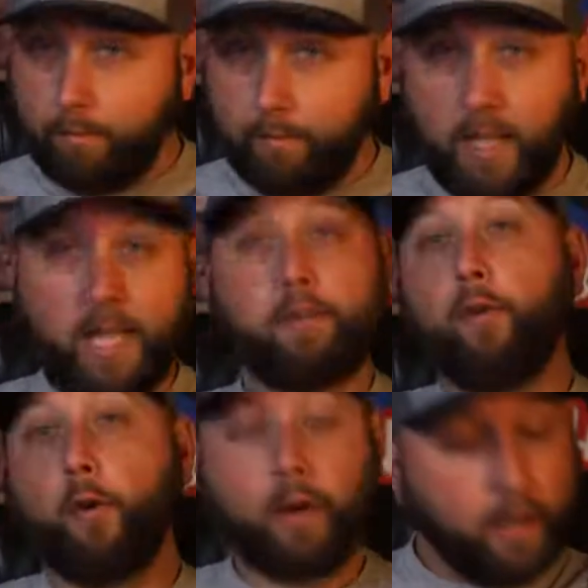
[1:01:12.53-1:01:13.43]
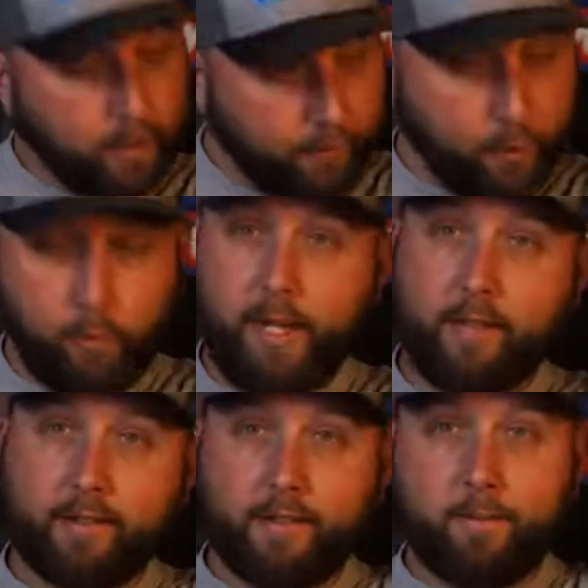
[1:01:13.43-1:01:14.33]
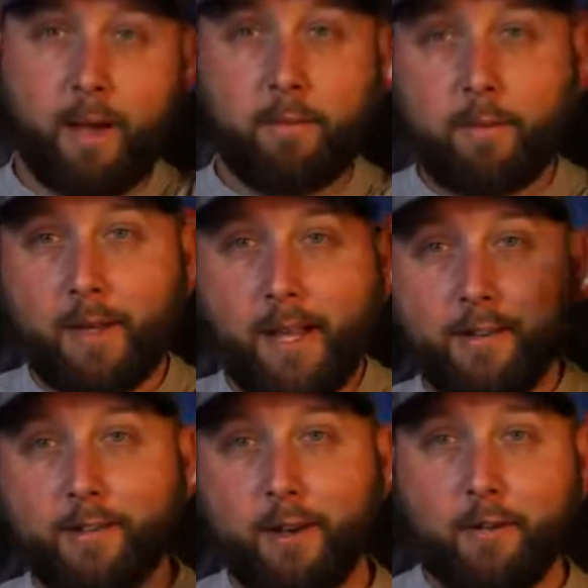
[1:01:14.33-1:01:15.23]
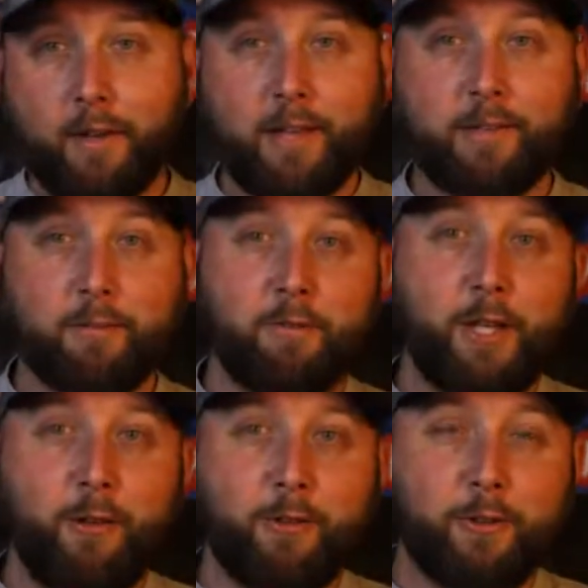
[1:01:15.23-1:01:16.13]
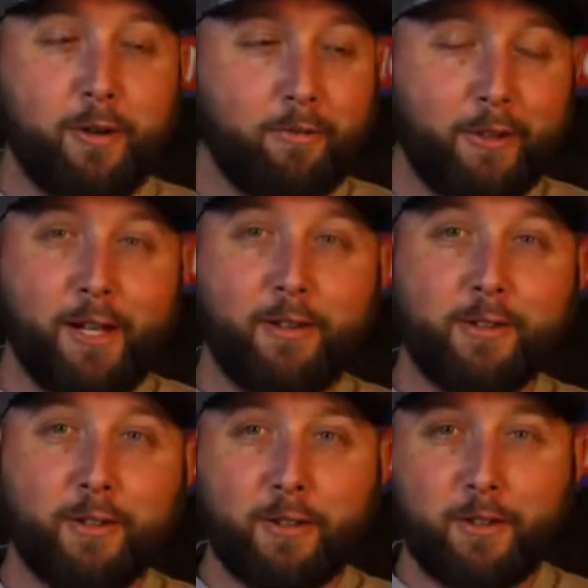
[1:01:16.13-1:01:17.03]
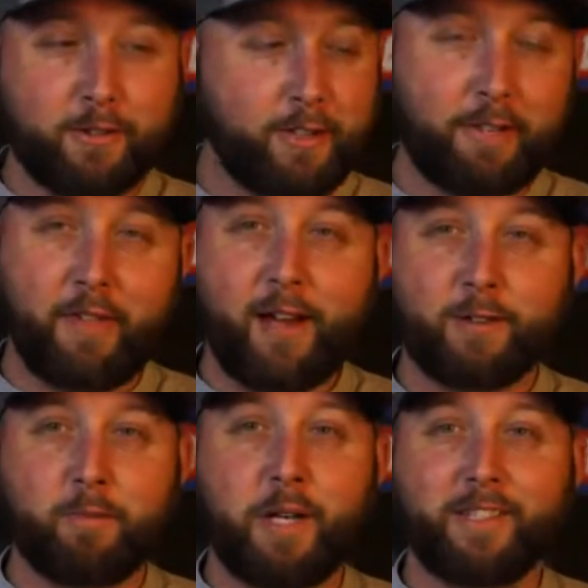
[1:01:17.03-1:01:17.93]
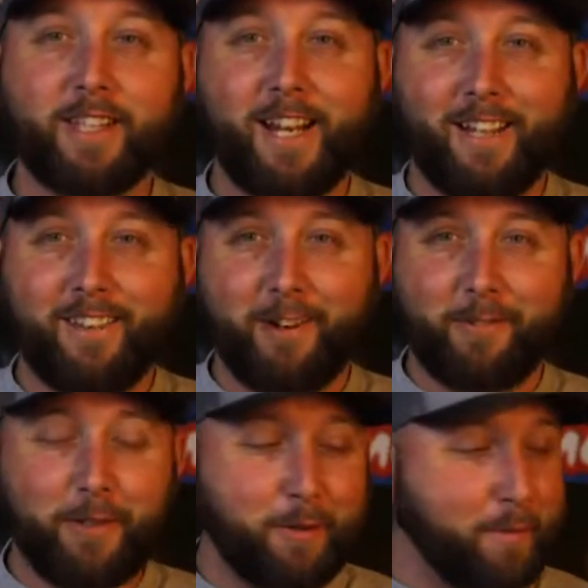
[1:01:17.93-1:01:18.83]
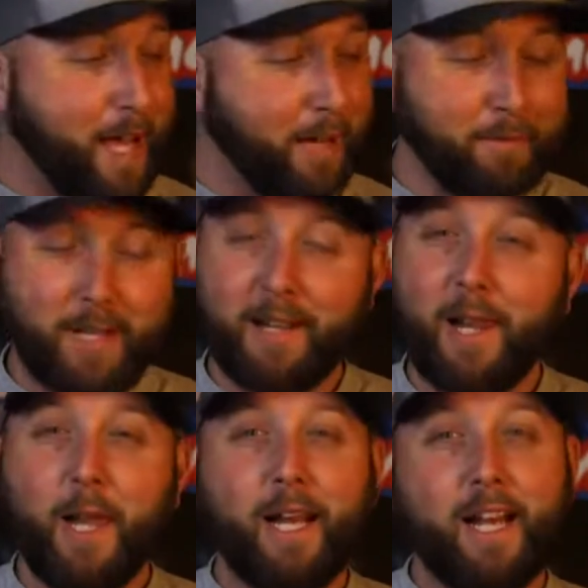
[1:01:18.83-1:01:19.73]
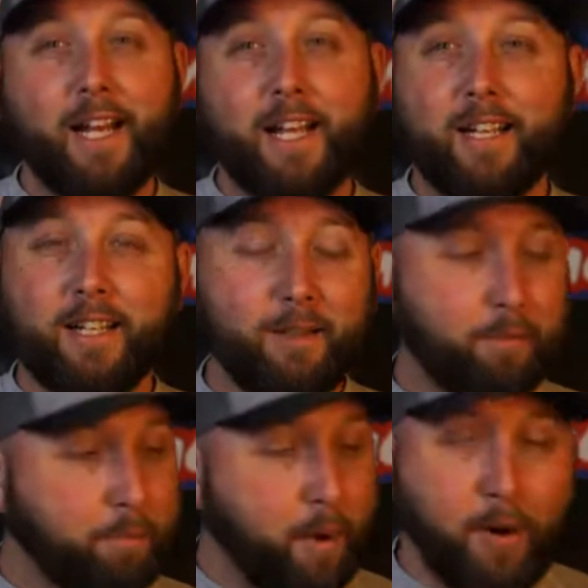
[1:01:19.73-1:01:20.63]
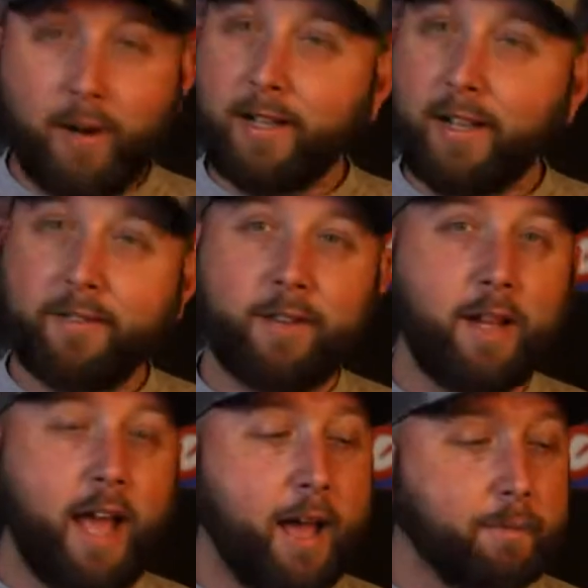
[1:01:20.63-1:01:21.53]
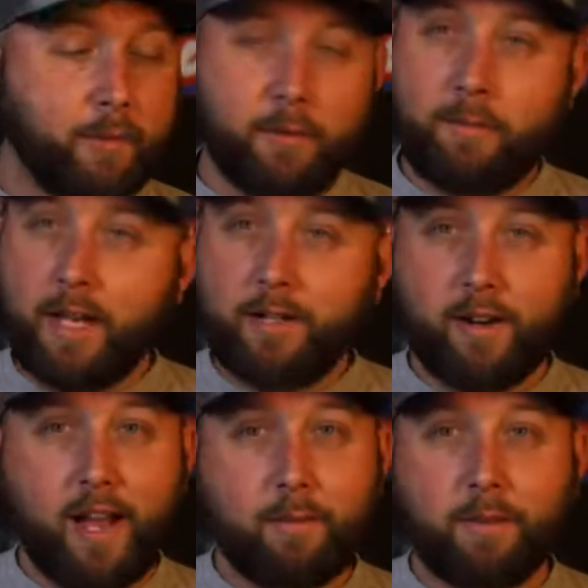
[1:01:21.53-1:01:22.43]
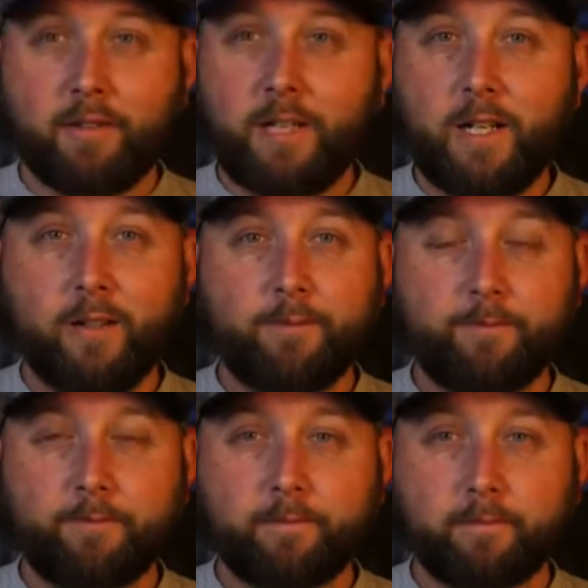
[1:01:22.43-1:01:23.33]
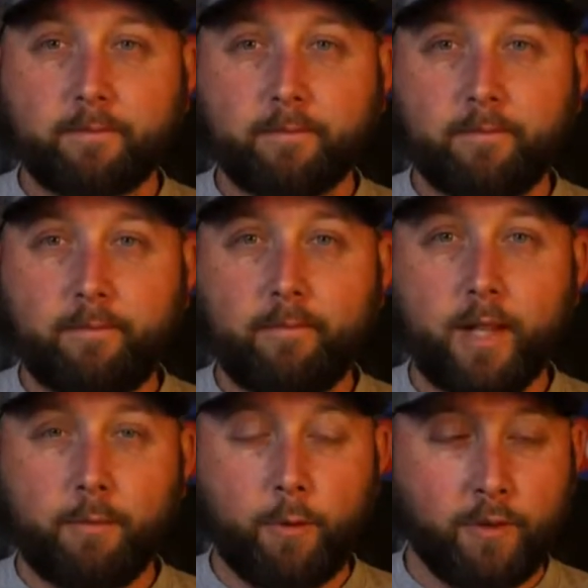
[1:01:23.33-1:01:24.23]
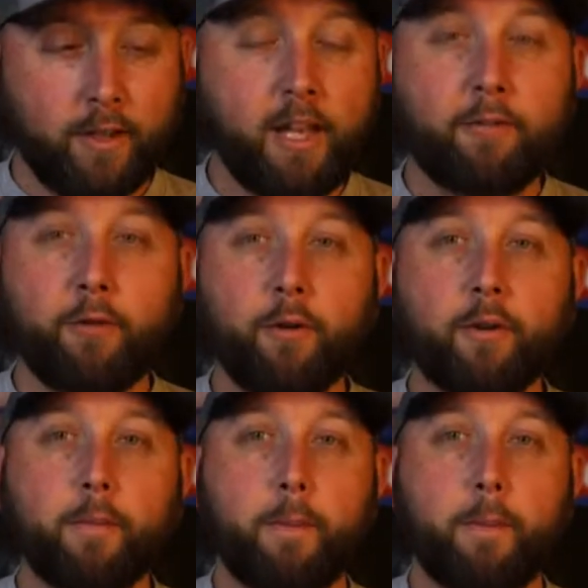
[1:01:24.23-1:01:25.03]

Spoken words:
Lake Fork here in a few weeks. It might be my last huge trip for the year. It's going to cost us like $1,000 to get out there and fuel them back. But barring nothing absolutely major happens here, I'm going to Lake Fork,